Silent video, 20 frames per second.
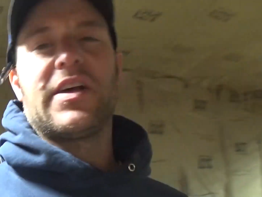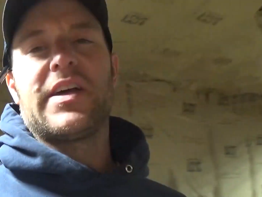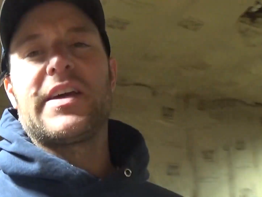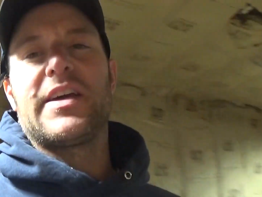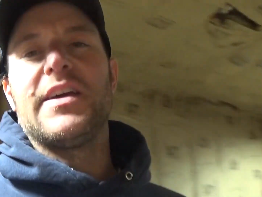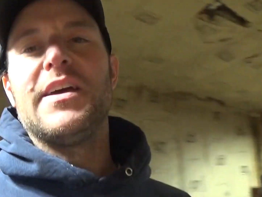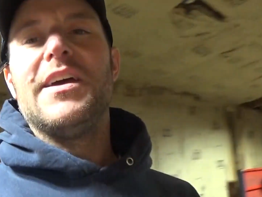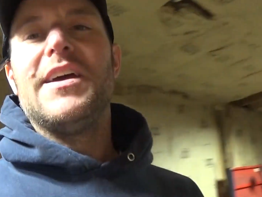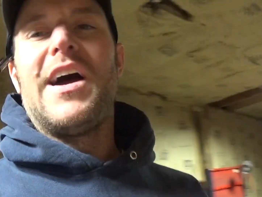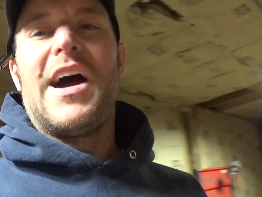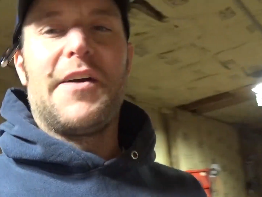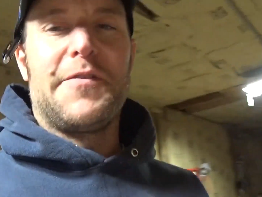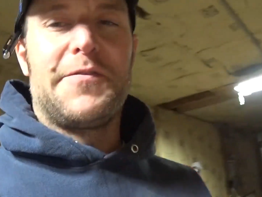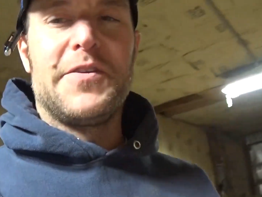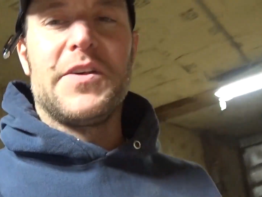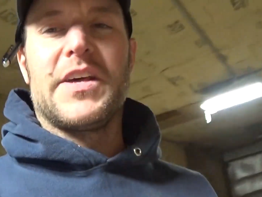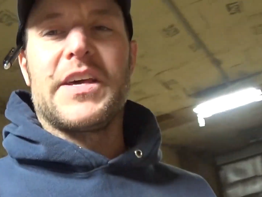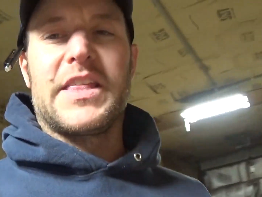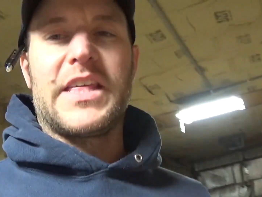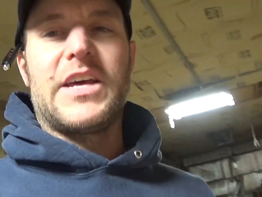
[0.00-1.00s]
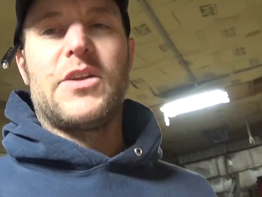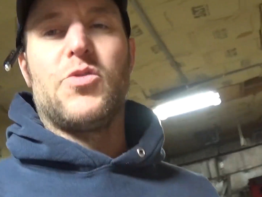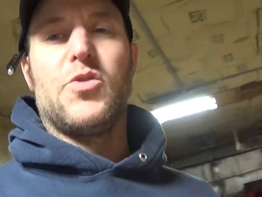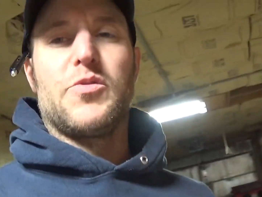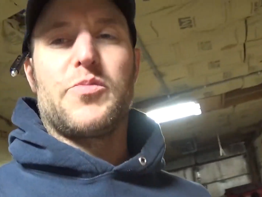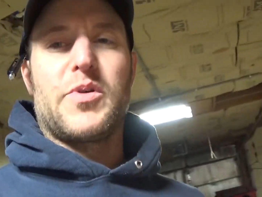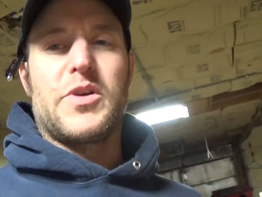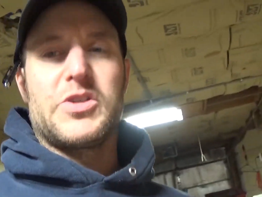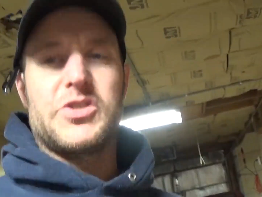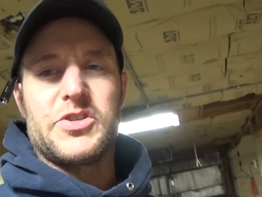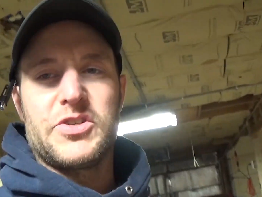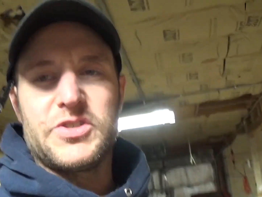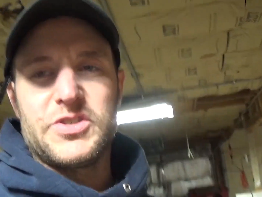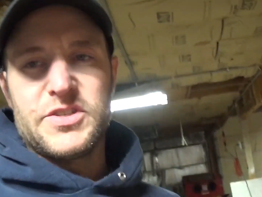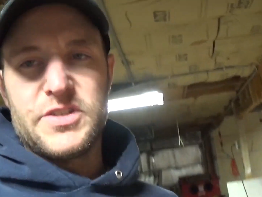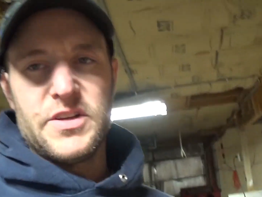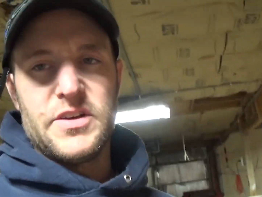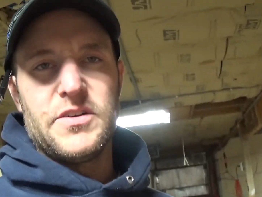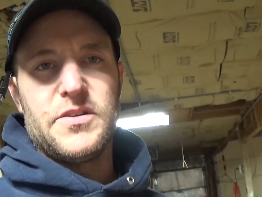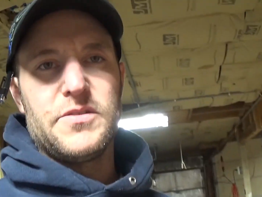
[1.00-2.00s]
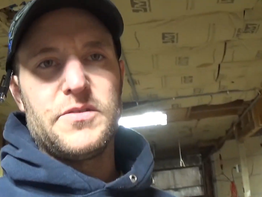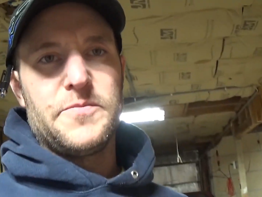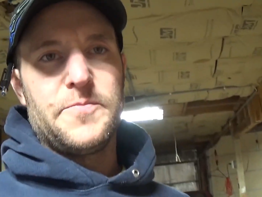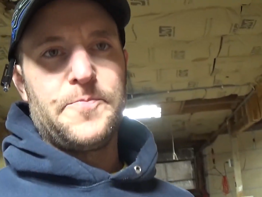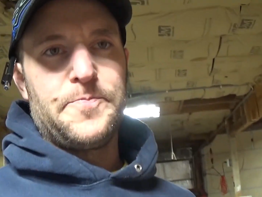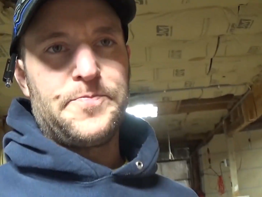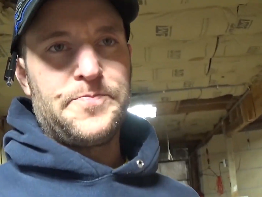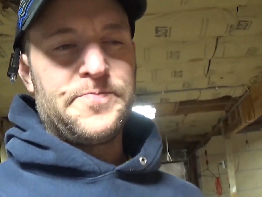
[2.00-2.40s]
like that oil pressure's still